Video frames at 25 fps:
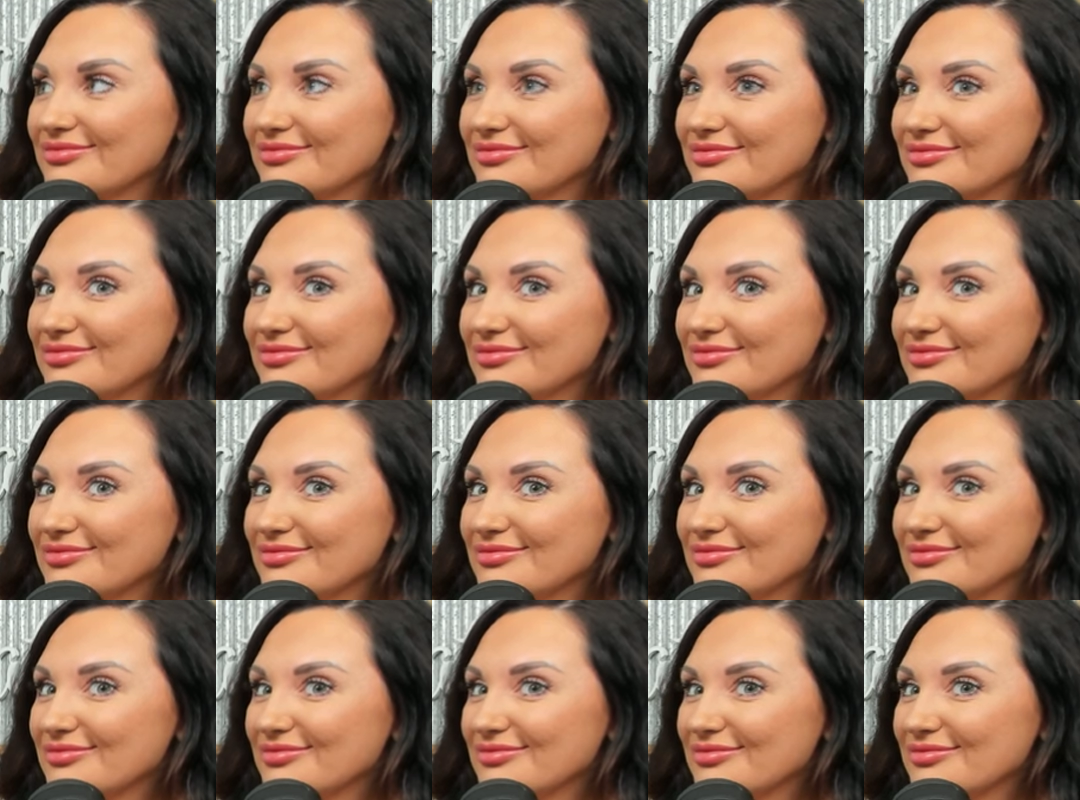
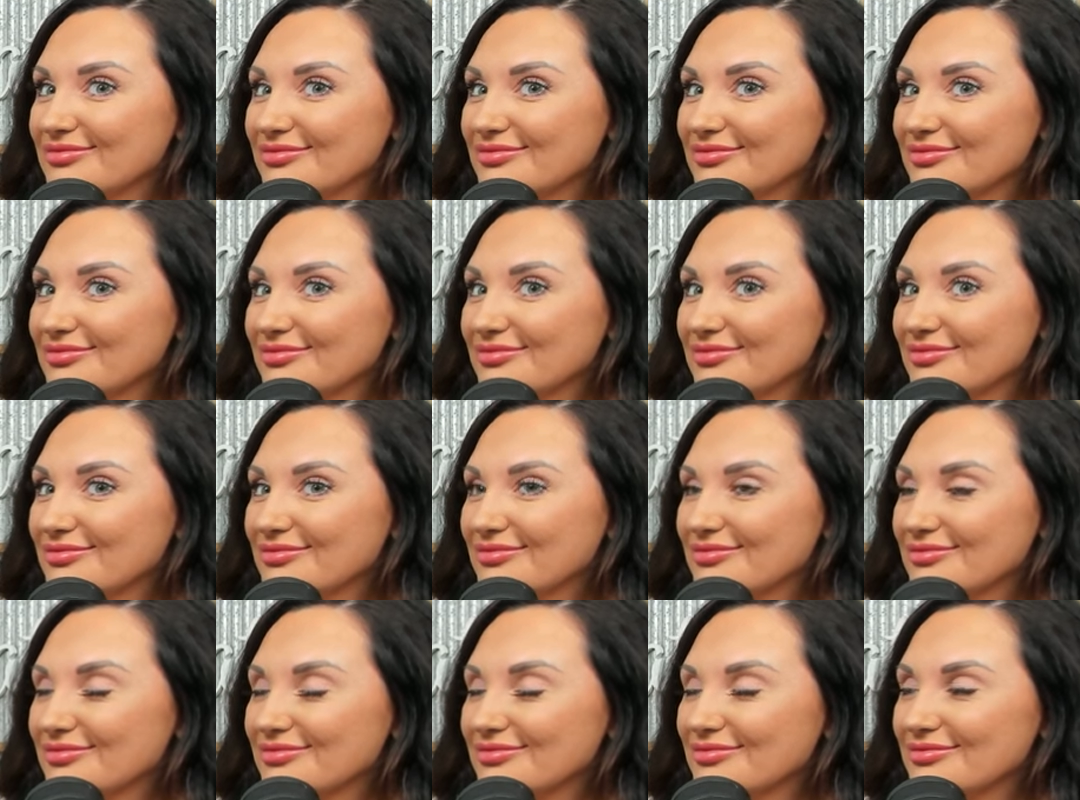
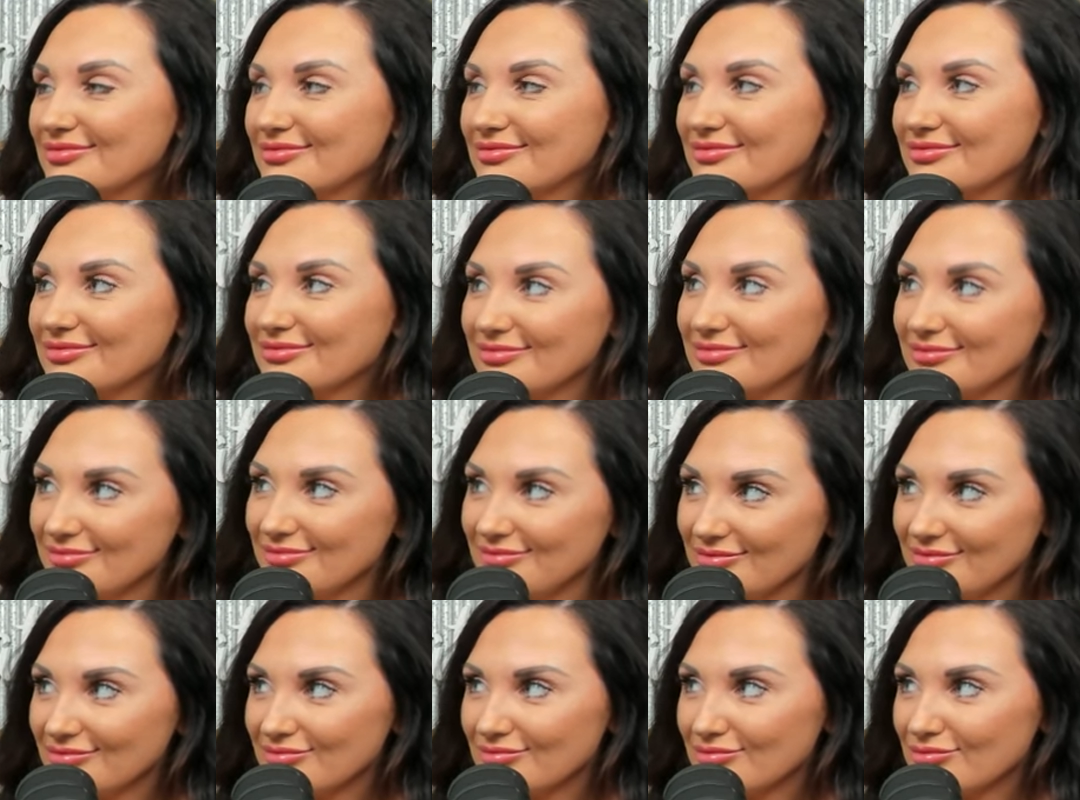
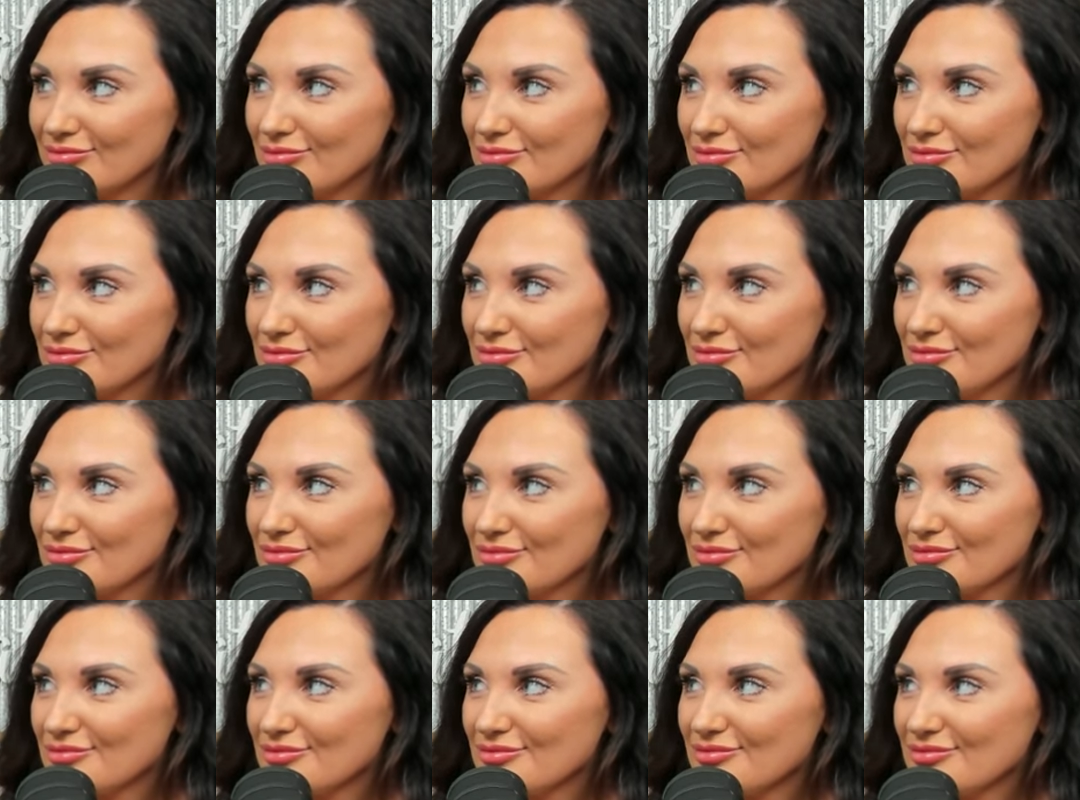
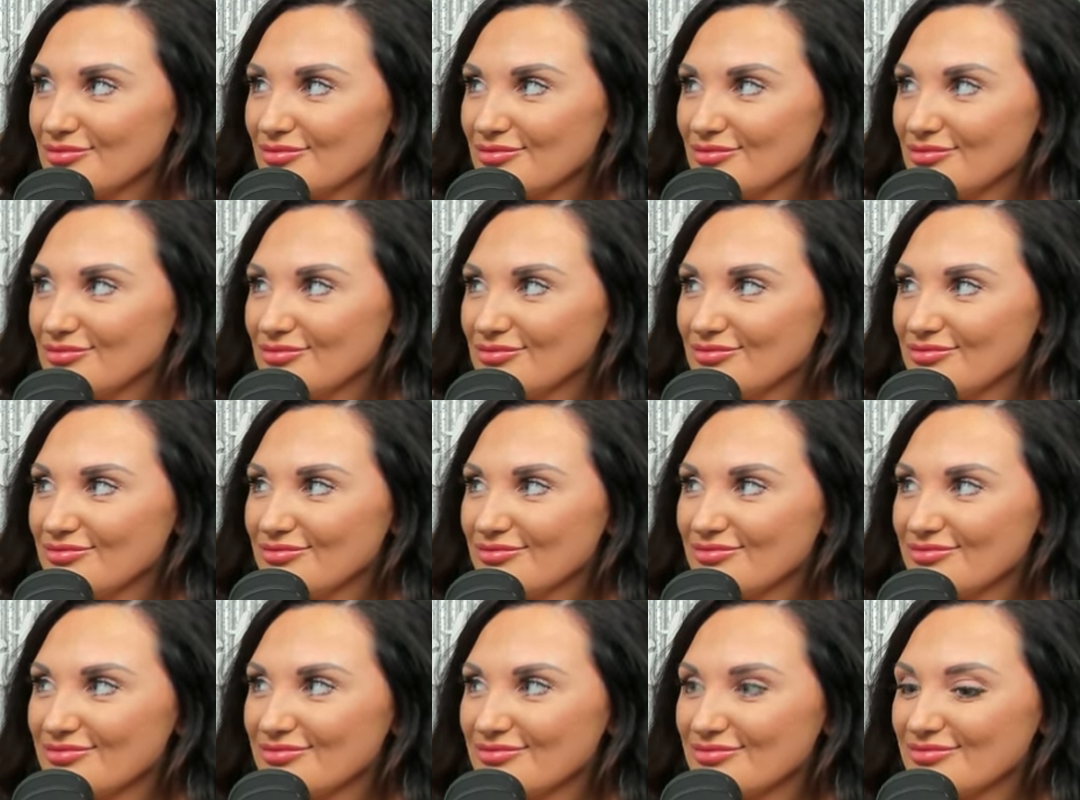
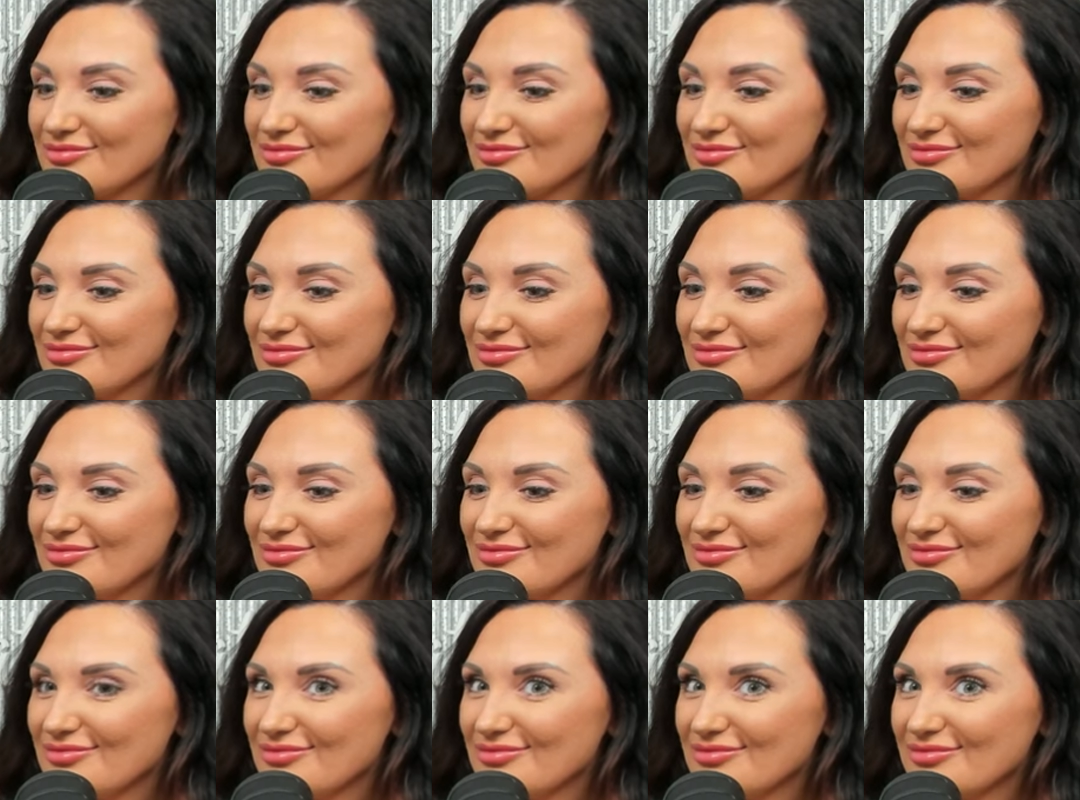
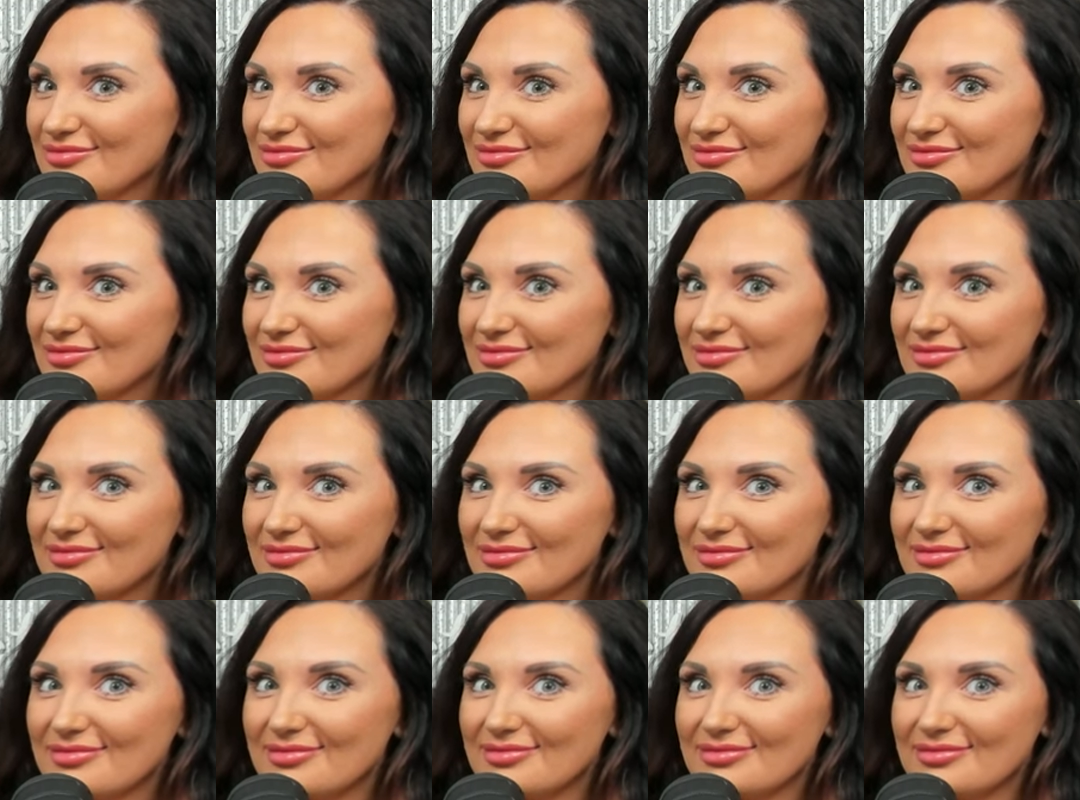
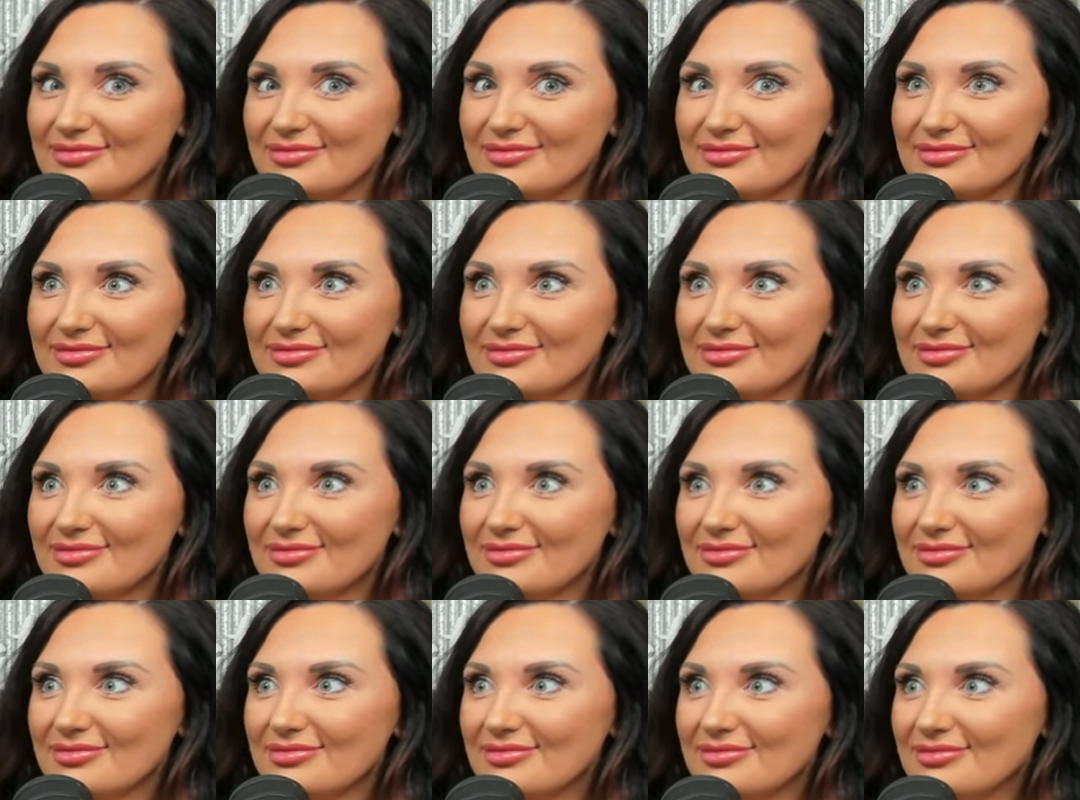
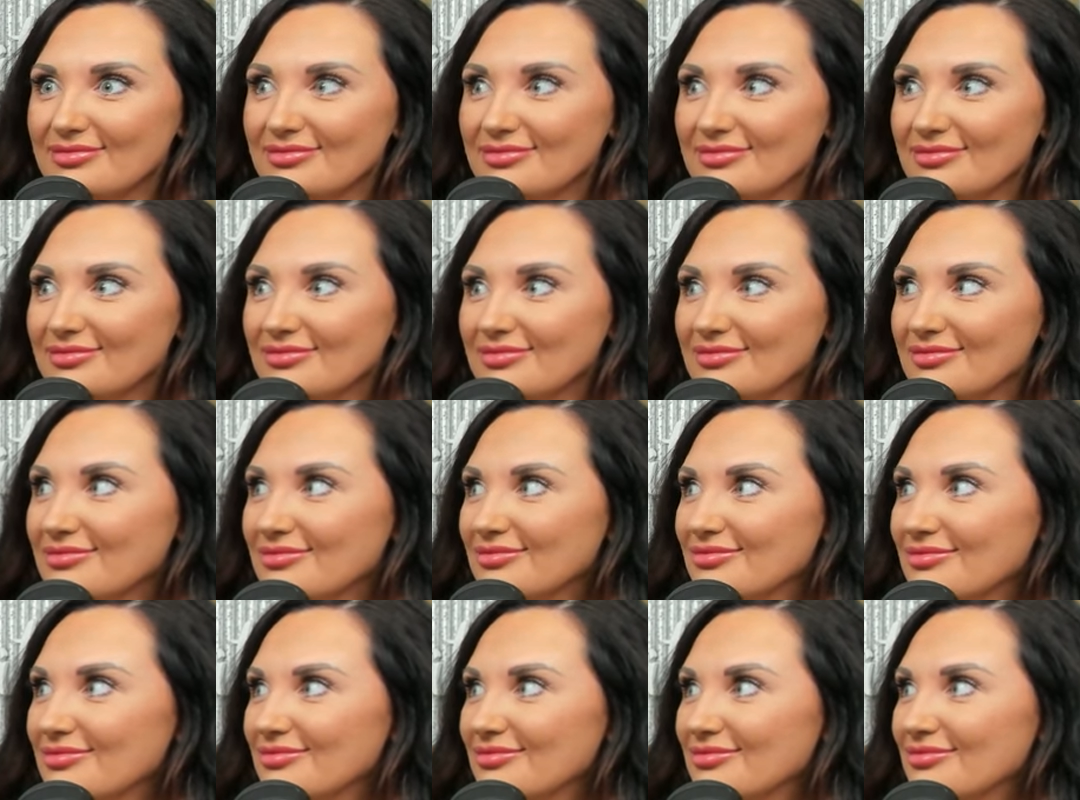
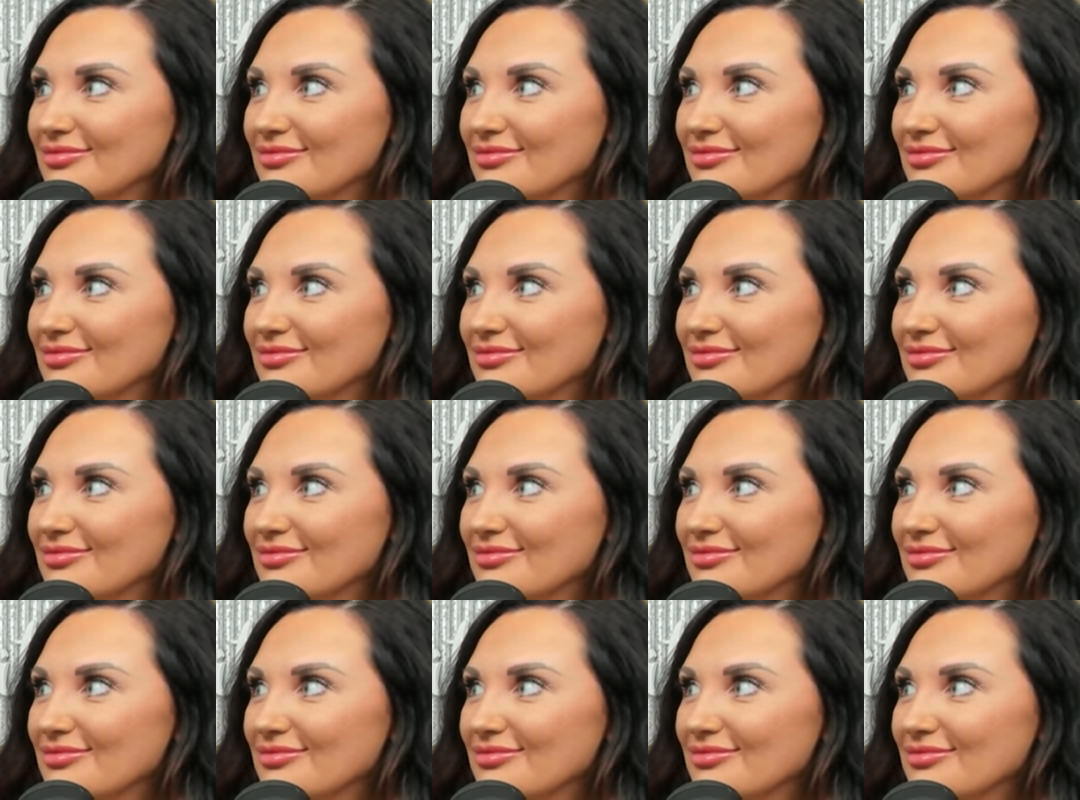This person isn't speaking.